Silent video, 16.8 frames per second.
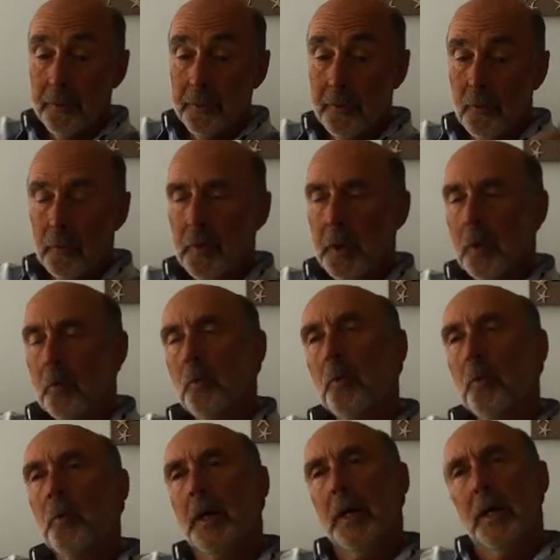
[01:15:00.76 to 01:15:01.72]
out onto a brick
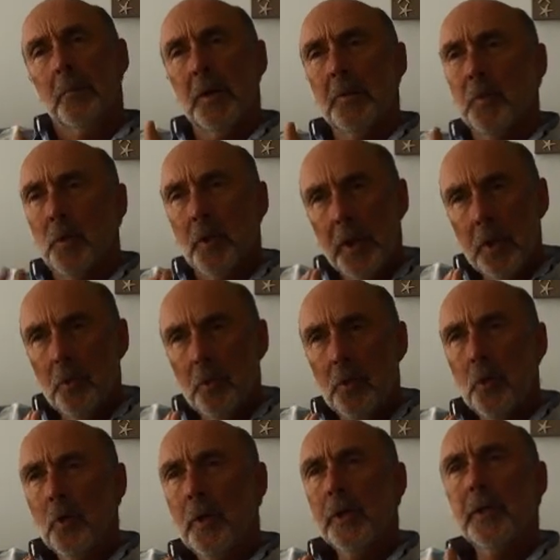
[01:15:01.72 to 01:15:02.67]
wall. People
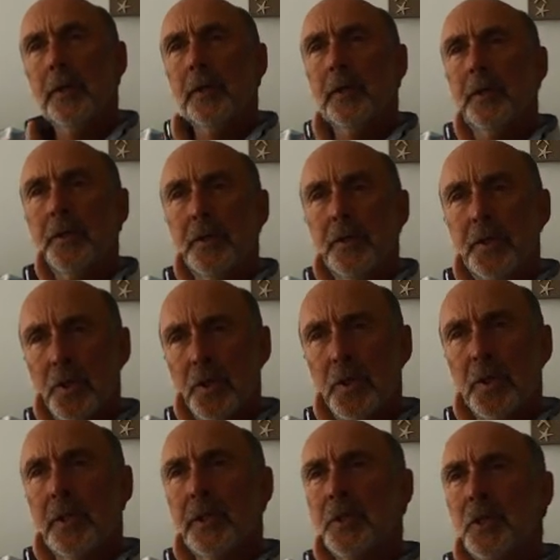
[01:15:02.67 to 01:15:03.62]
heal quicker, get
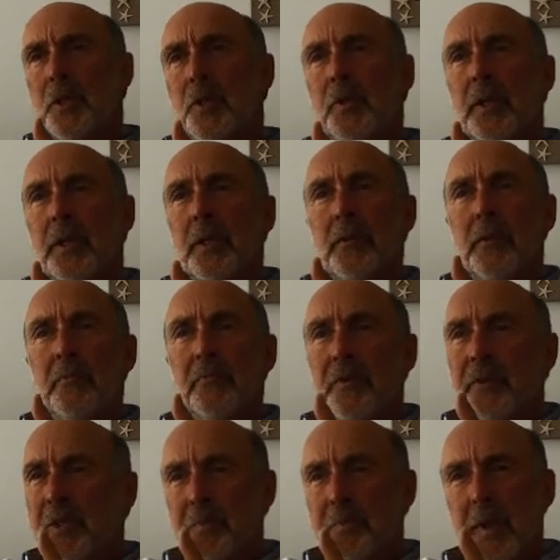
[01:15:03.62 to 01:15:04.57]
discharged quicker,
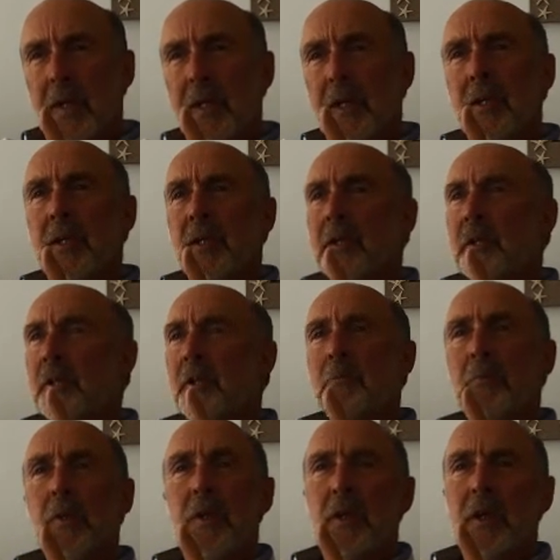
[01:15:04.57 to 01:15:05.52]
have less
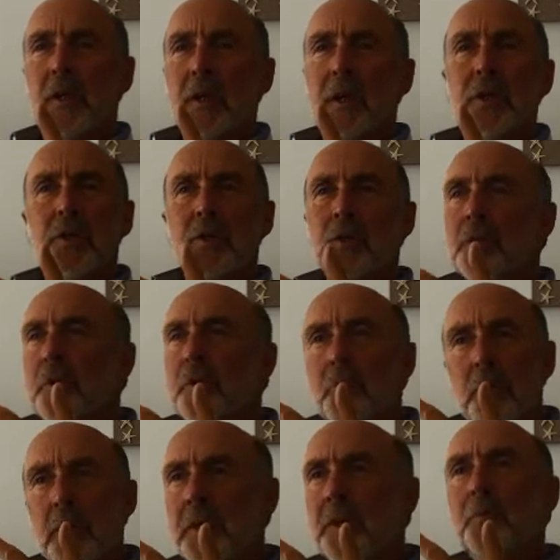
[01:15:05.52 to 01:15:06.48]
pain-killing medication
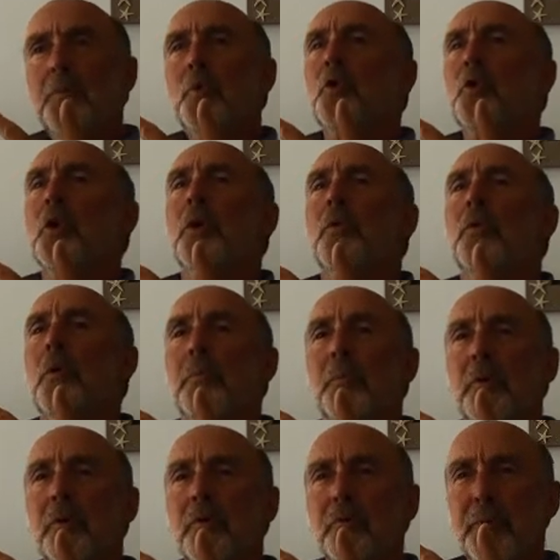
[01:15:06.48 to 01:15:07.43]
and rated more
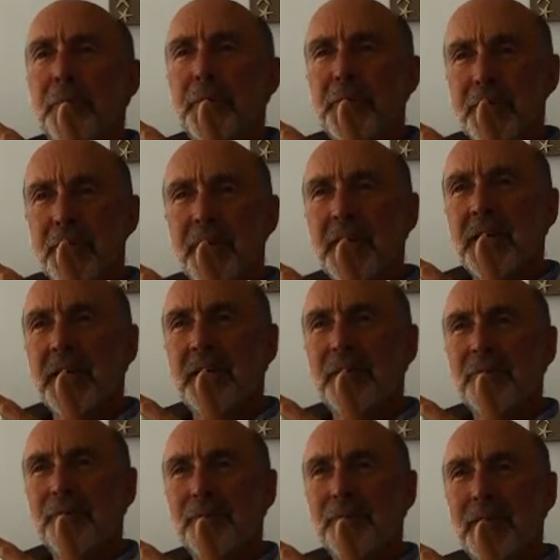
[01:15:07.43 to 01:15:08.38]
cooperative by
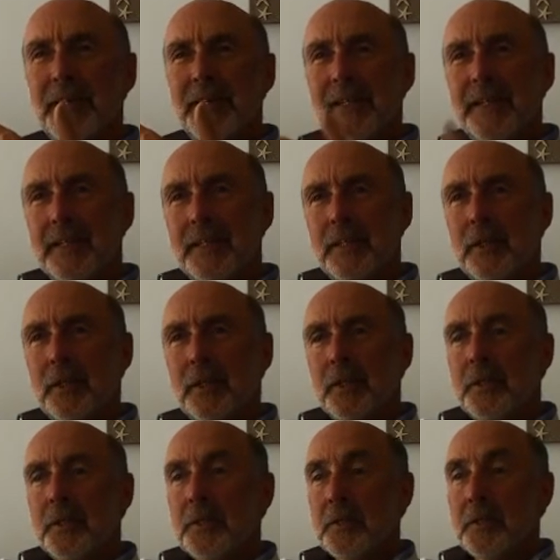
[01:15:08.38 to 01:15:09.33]
staff.
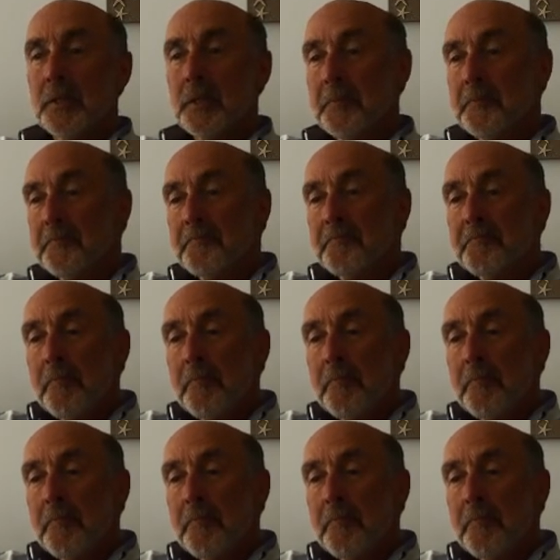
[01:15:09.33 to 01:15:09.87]
And um,